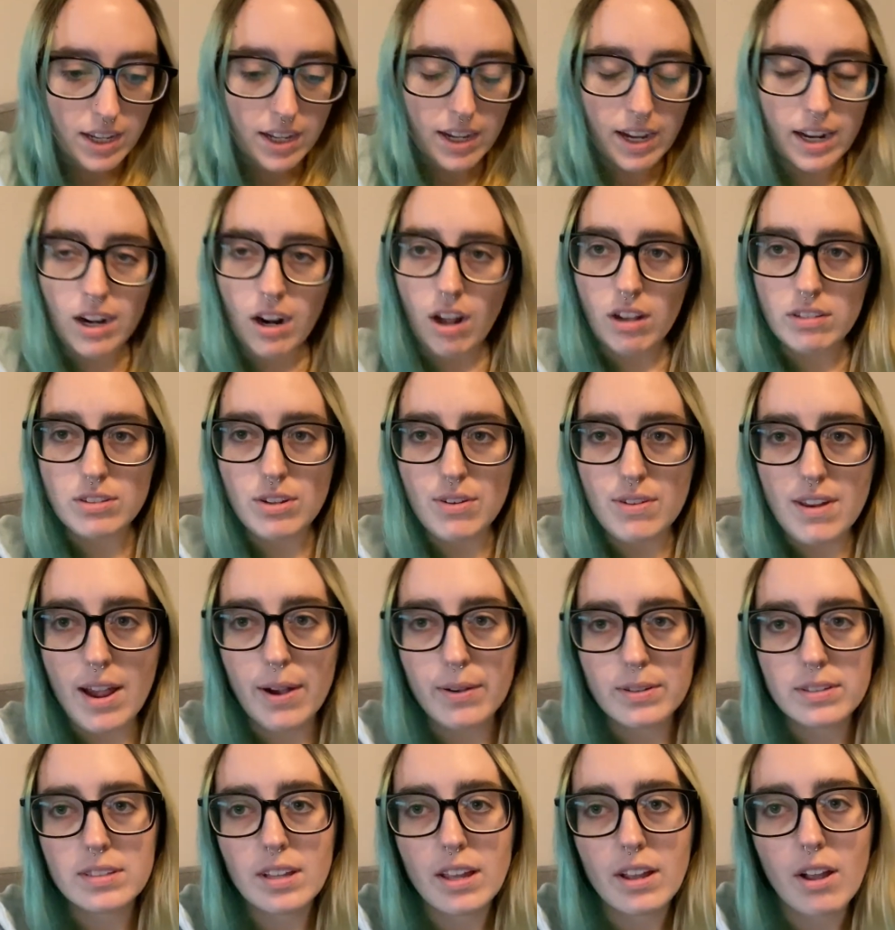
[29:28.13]
And also now
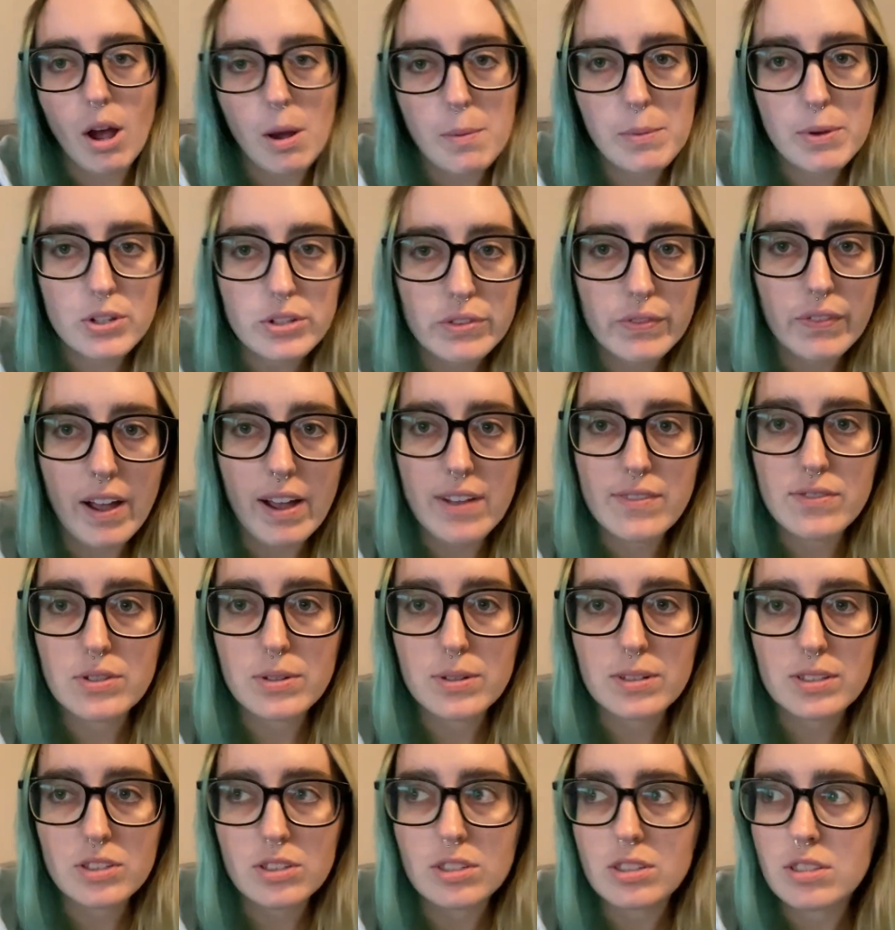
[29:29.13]
it's like almost five, so
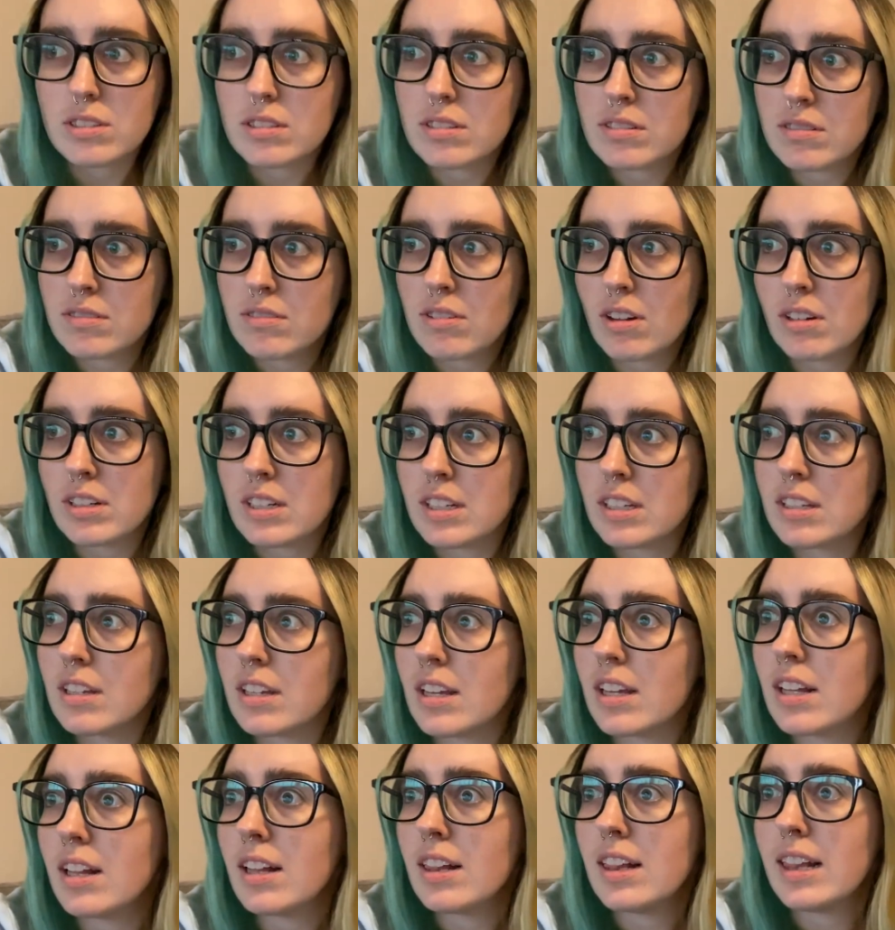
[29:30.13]
it's just starting to
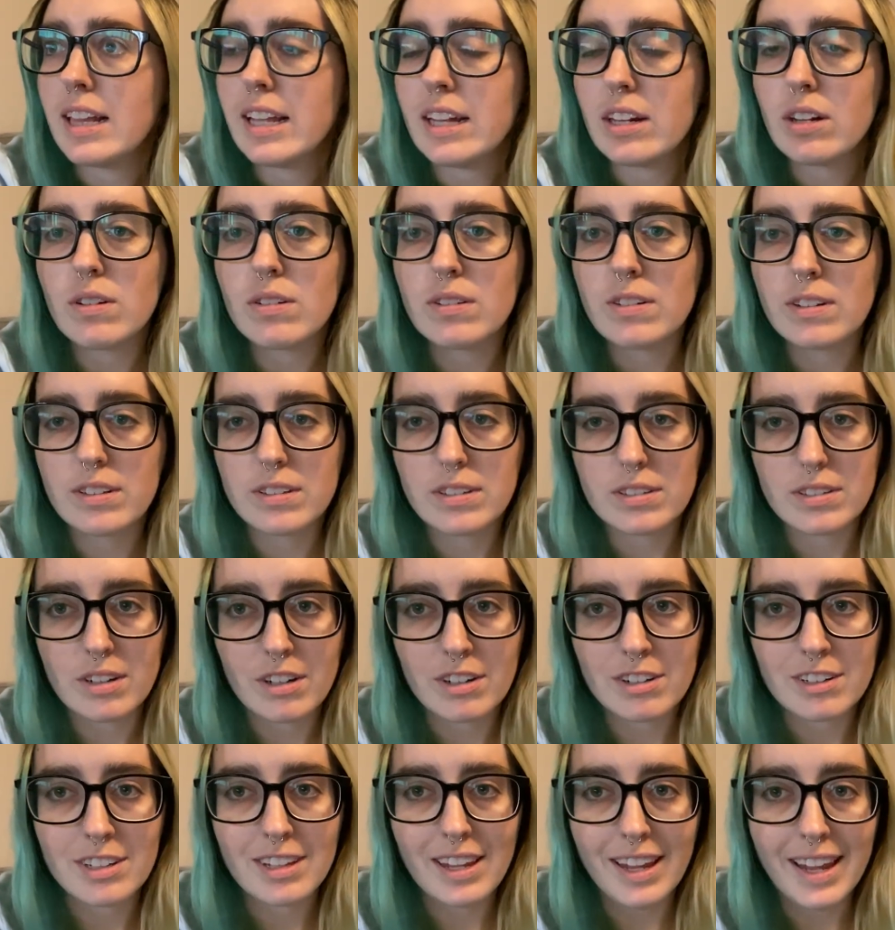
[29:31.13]
get a little
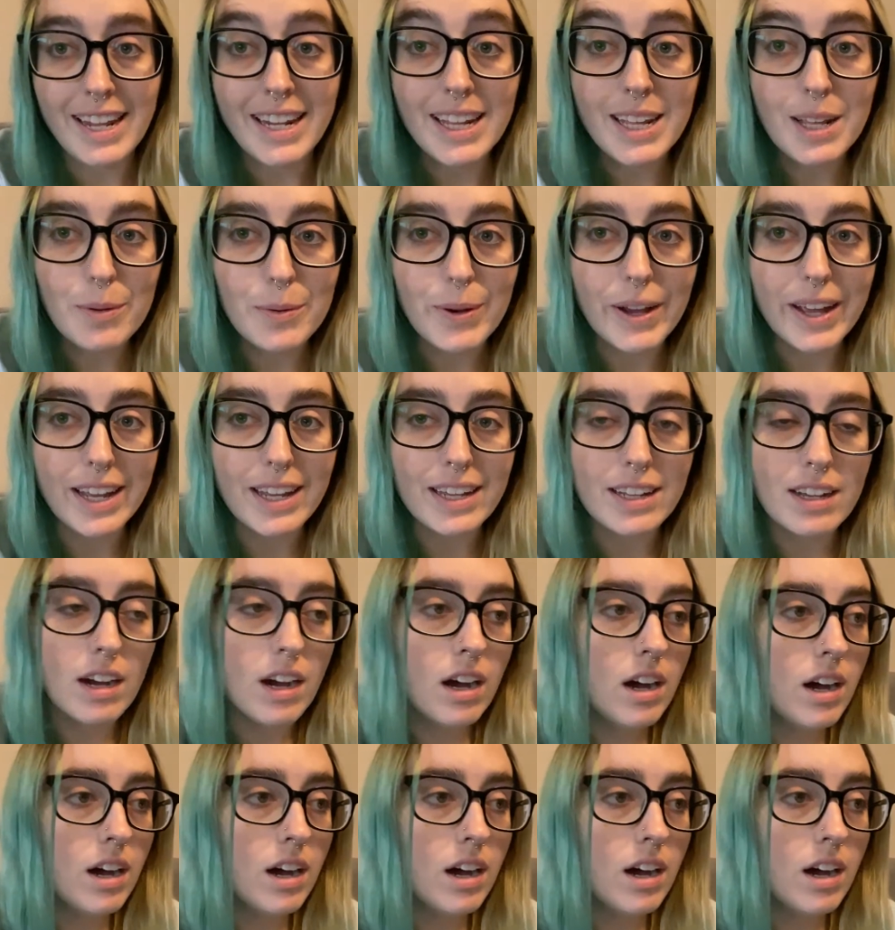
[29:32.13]
dark anyway.